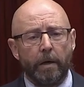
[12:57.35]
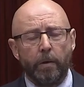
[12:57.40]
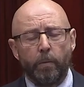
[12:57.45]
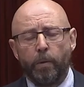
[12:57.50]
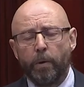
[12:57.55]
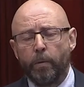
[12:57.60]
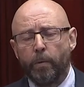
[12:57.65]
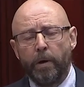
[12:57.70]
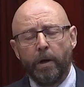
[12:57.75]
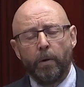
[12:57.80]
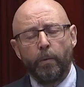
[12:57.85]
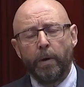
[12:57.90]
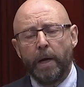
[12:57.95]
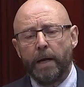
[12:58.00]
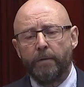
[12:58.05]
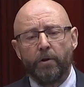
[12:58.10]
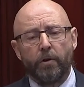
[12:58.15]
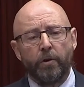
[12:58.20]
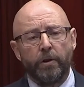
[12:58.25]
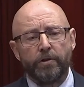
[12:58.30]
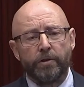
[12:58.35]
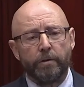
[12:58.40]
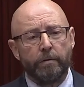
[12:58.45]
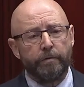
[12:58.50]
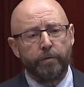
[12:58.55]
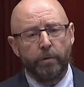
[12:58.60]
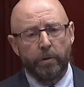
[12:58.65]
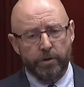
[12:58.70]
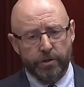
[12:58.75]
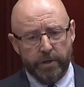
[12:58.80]
we're never going to
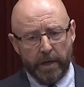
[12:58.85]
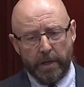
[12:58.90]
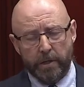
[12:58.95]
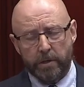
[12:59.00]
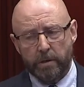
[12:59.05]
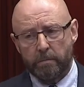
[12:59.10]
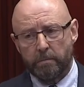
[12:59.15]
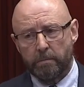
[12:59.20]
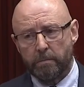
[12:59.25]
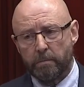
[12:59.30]
enforce that.